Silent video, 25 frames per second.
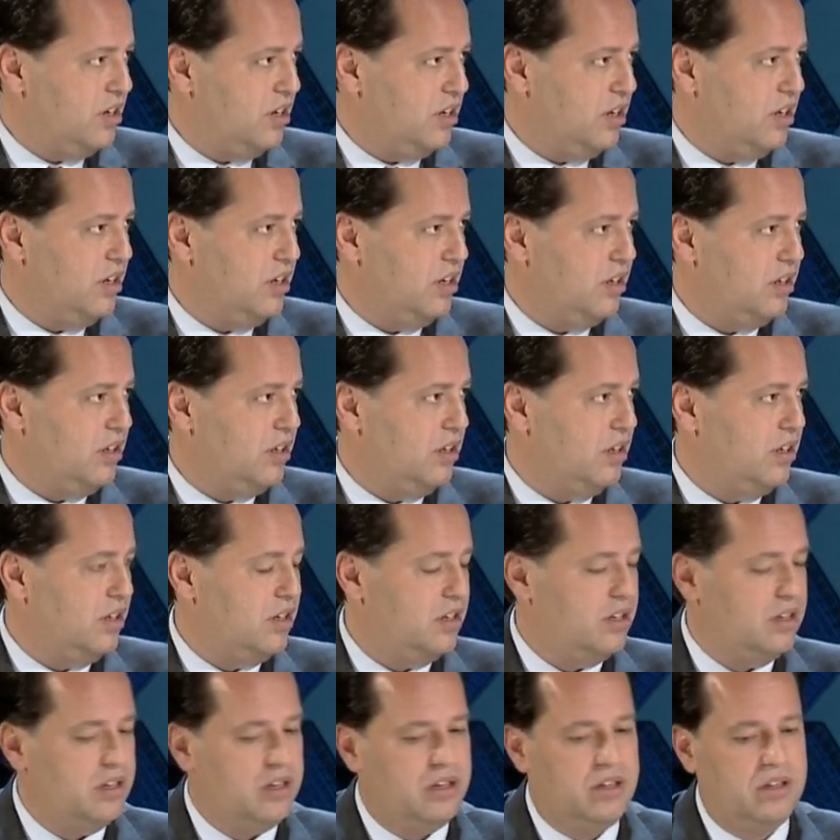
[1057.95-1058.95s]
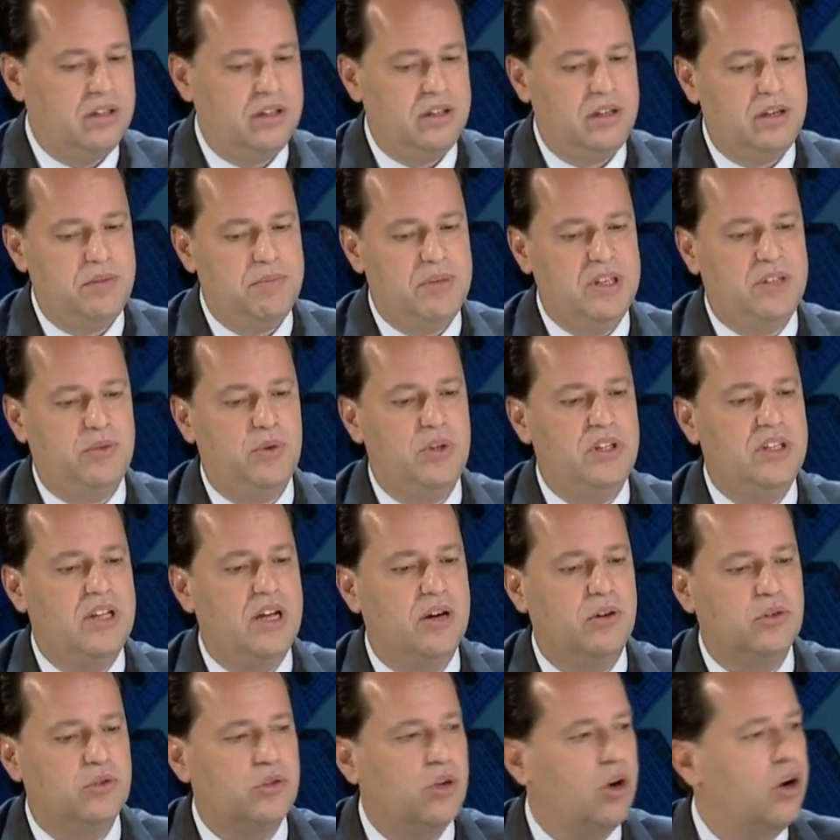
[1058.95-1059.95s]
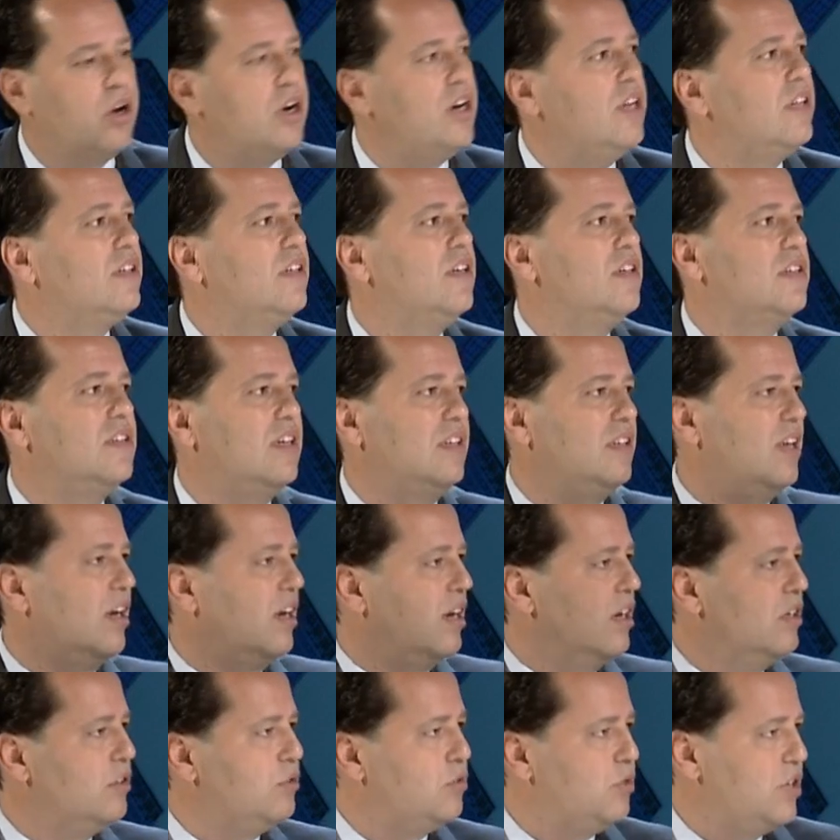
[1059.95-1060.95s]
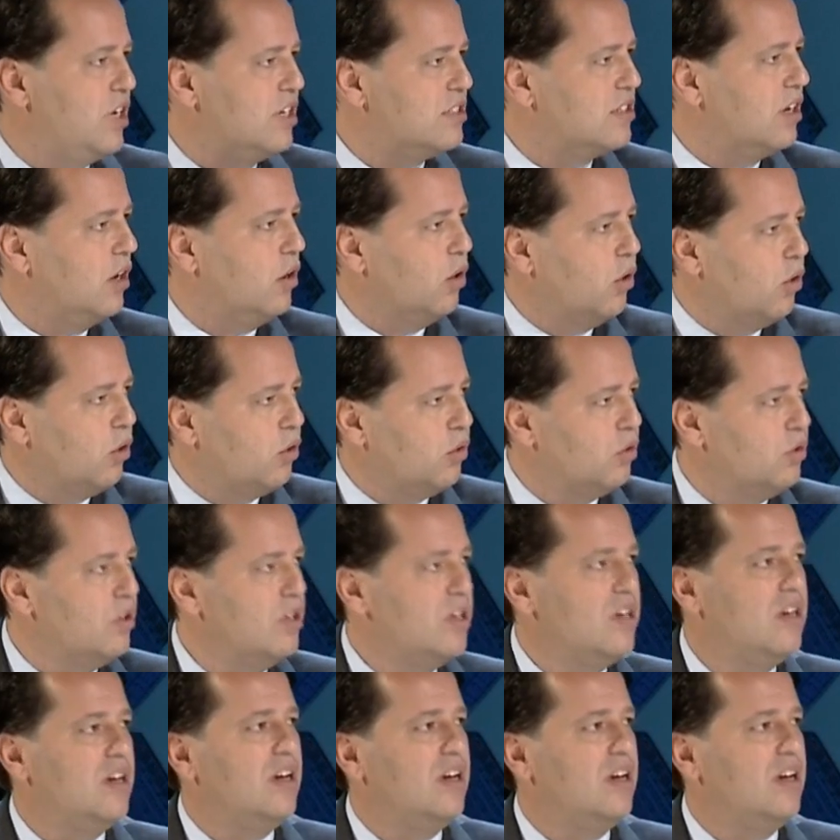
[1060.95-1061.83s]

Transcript: in between the authorities and the country as a whole,